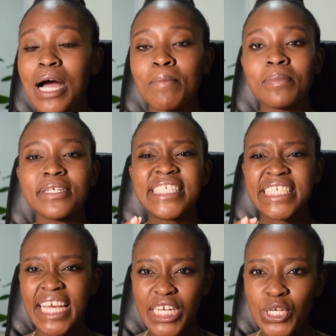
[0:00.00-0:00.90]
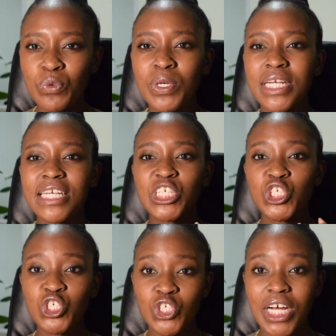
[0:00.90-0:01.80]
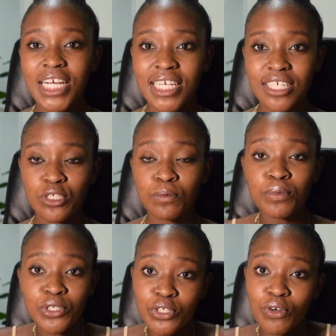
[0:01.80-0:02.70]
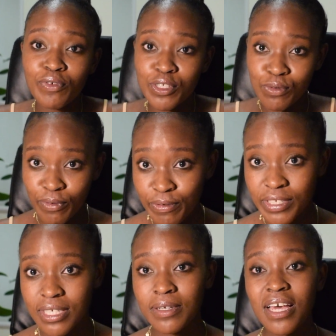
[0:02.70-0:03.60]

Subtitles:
I'm genuinely struggling to push it over to 50.